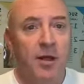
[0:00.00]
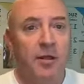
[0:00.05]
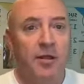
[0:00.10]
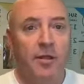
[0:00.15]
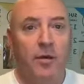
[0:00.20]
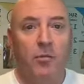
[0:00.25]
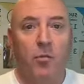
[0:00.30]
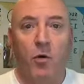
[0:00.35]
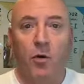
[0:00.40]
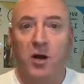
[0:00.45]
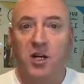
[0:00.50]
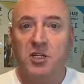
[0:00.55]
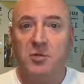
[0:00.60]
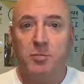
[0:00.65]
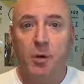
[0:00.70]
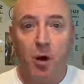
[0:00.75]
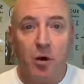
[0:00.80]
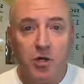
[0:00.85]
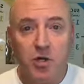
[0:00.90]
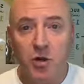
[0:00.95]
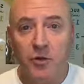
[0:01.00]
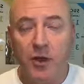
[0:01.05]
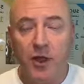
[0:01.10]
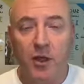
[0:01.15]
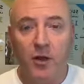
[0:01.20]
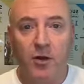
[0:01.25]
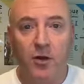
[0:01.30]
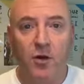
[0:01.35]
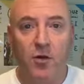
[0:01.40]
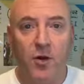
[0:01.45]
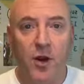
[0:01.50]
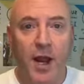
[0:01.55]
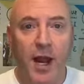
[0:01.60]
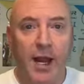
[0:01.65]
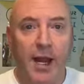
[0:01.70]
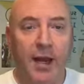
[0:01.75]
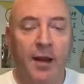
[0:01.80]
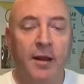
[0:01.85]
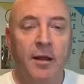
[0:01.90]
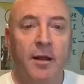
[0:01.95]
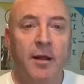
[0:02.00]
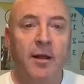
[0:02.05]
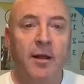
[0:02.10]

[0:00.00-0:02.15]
the more exposure that you're creating.